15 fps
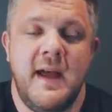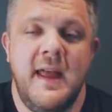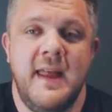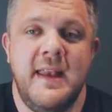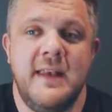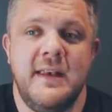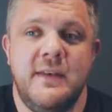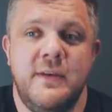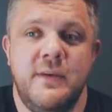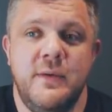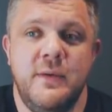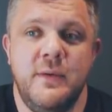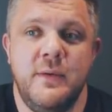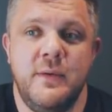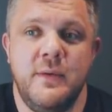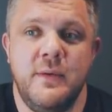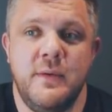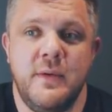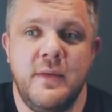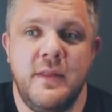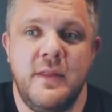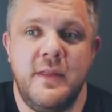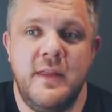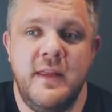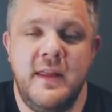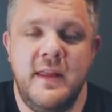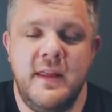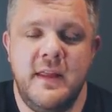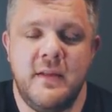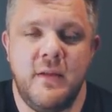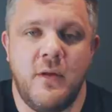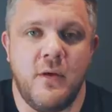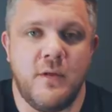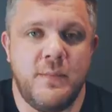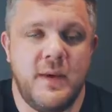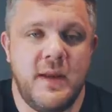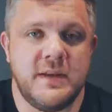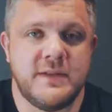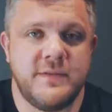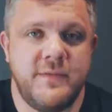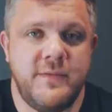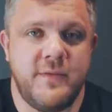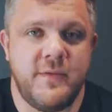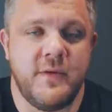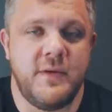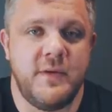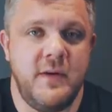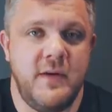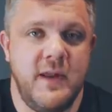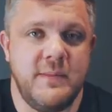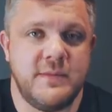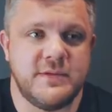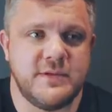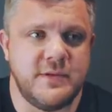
into the log press for three reps.